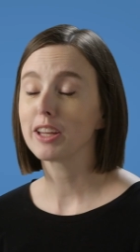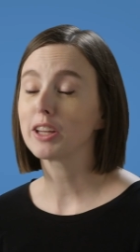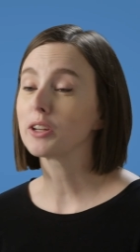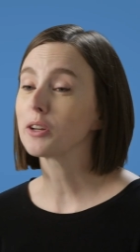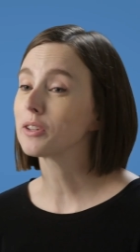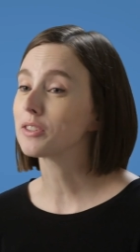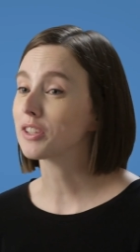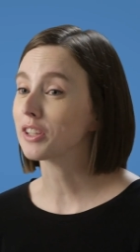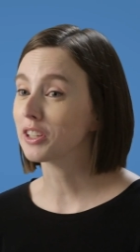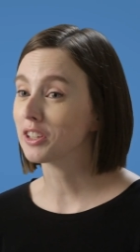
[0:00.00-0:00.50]
You
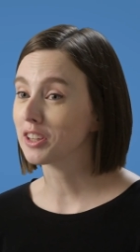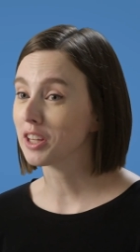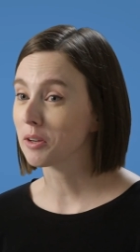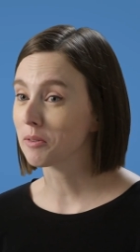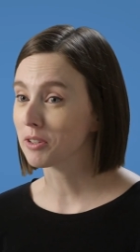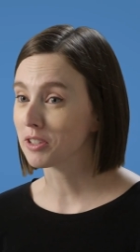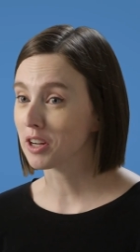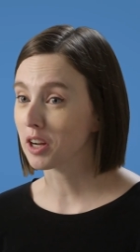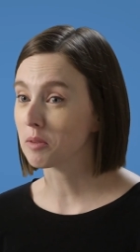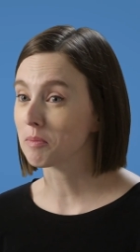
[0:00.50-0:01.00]
know, it's a good thing
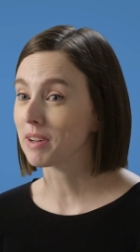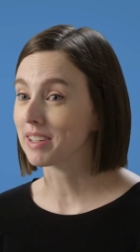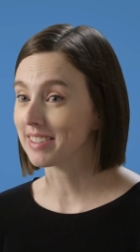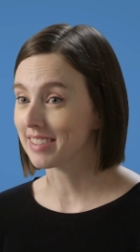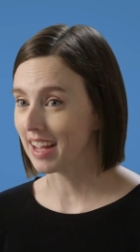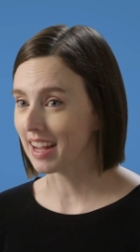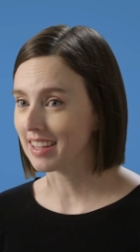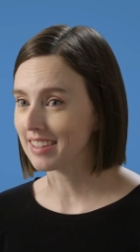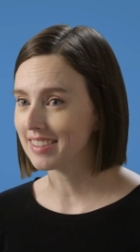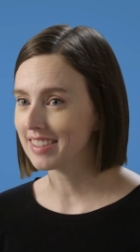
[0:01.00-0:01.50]
we're talking about
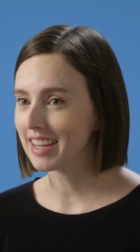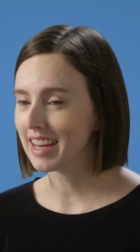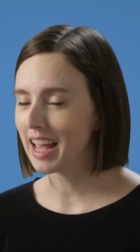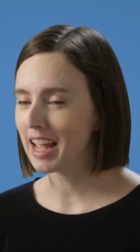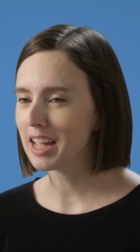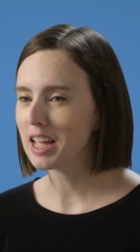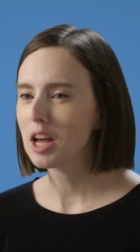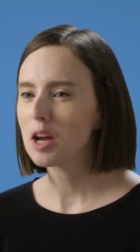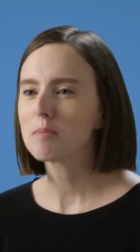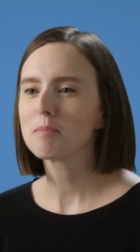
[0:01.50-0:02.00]
science
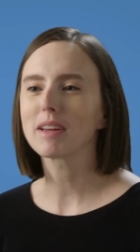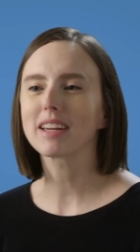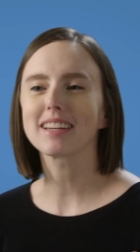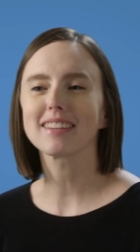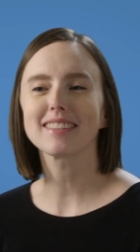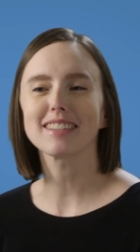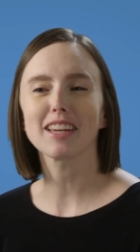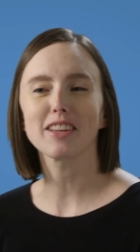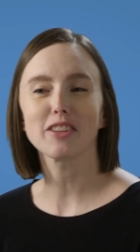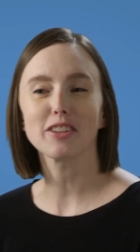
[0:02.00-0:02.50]
today,
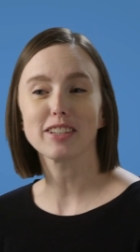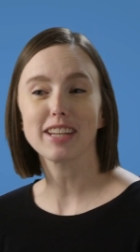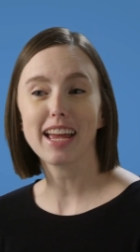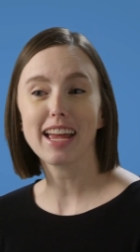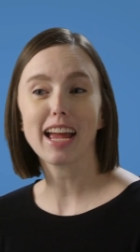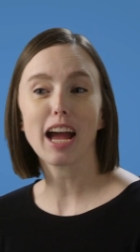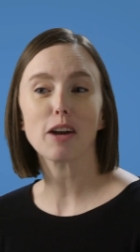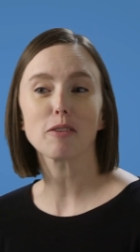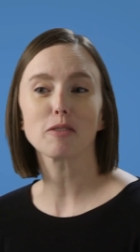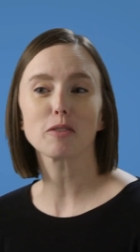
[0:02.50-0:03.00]
because the other
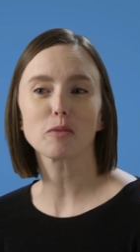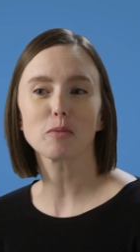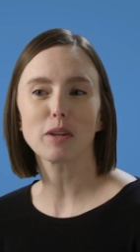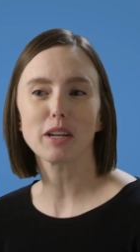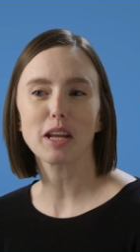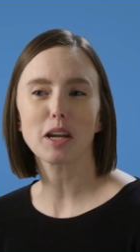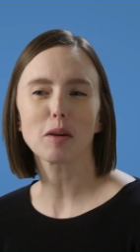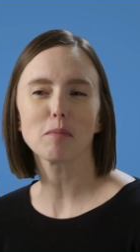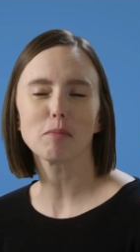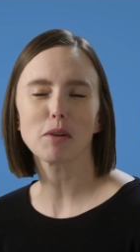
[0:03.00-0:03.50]
day I was
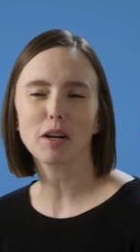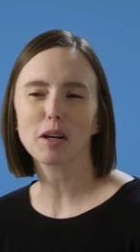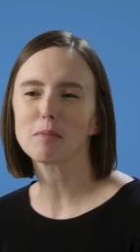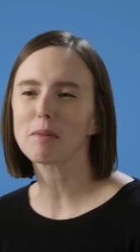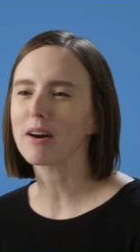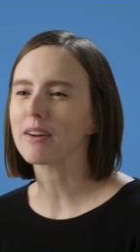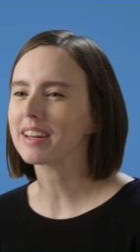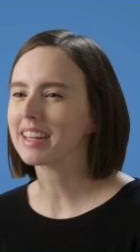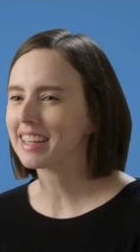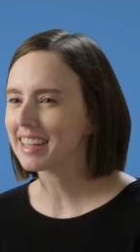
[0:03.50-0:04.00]
reading a book
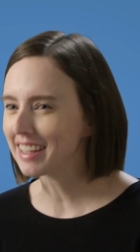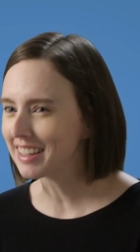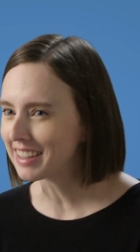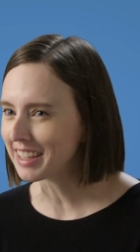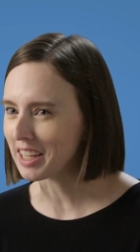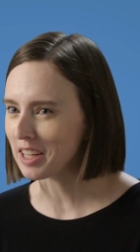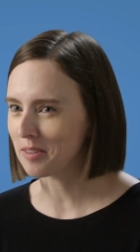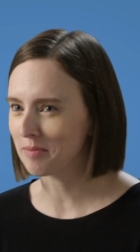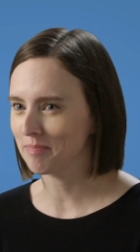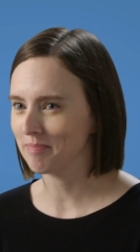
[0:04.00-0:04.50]
about
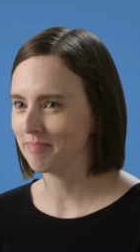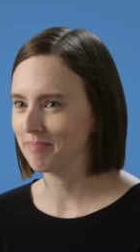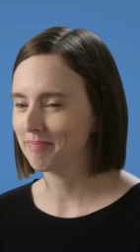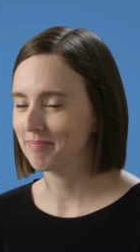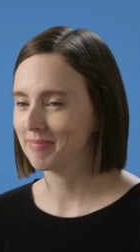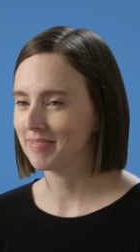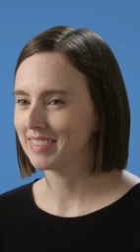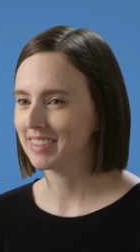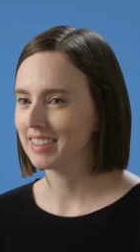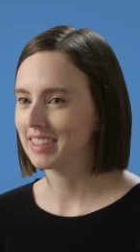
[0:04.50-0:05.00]
helium
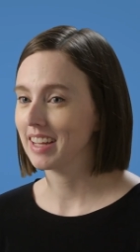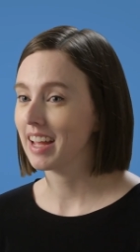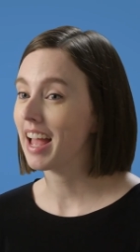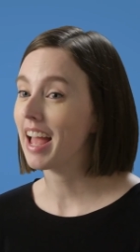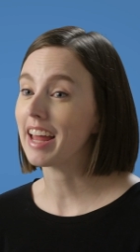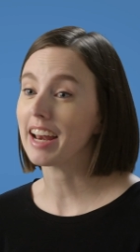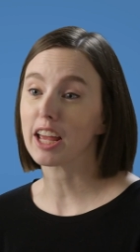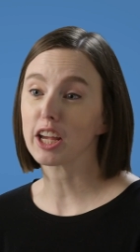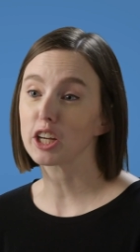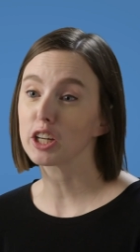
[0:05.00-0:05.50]

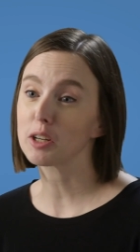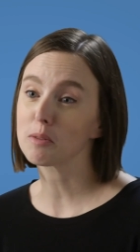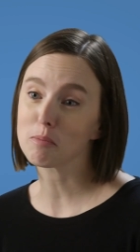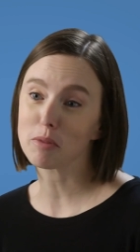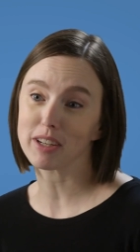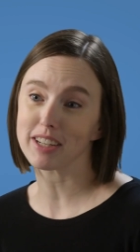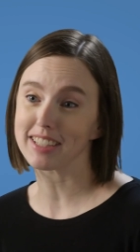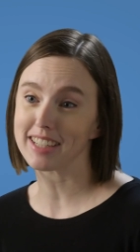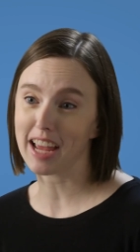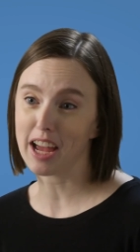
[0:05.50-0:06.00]
and I couldn't
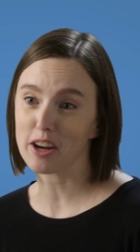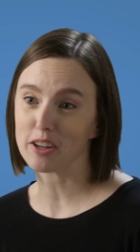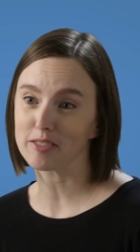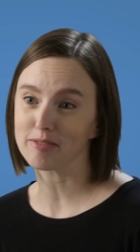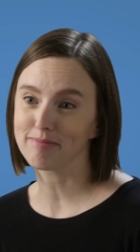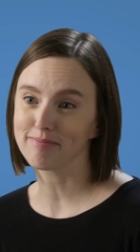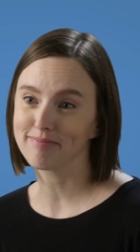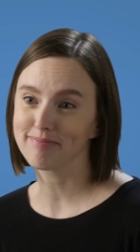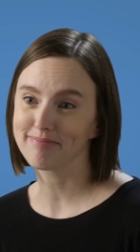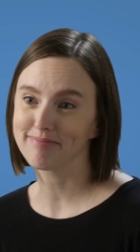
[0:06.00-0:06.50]
put it
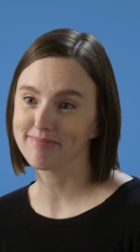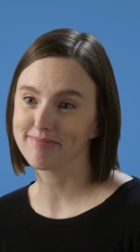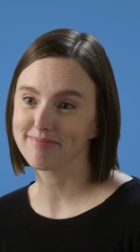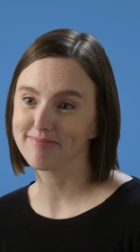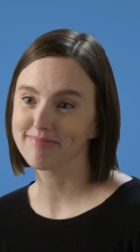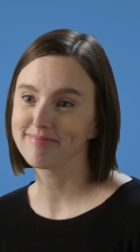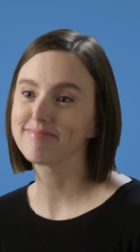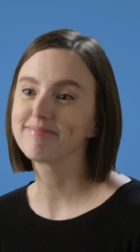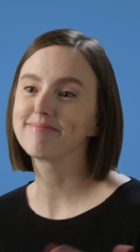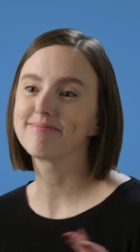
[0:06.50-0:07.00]
down
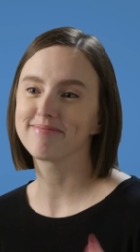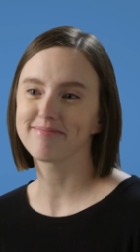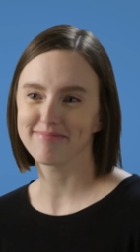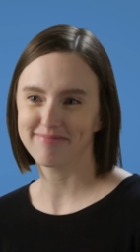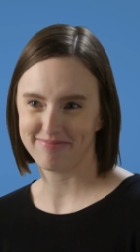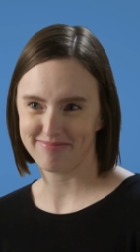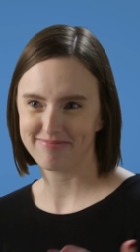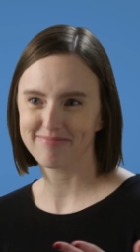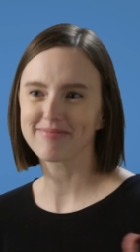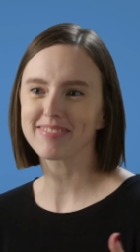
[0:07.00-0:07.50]

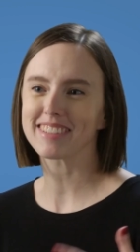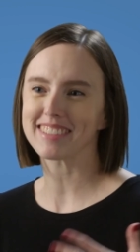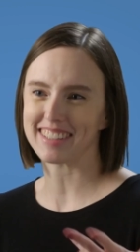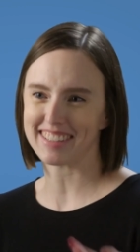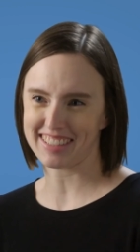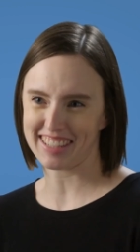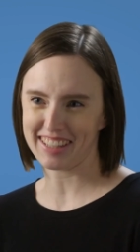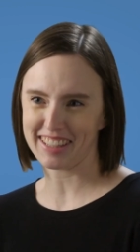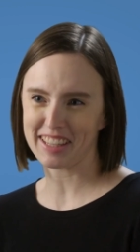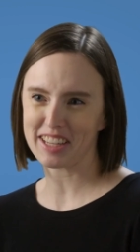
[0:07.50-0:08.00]
because
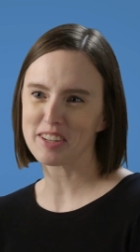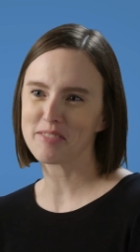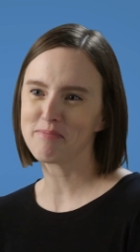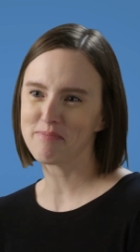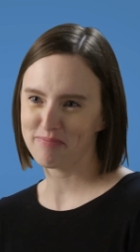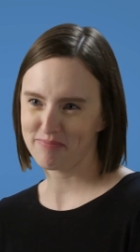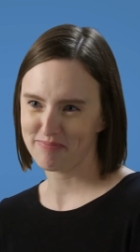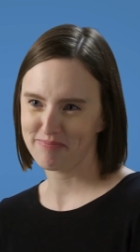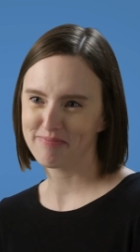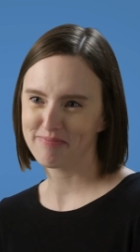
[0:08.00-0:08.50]
it's helium.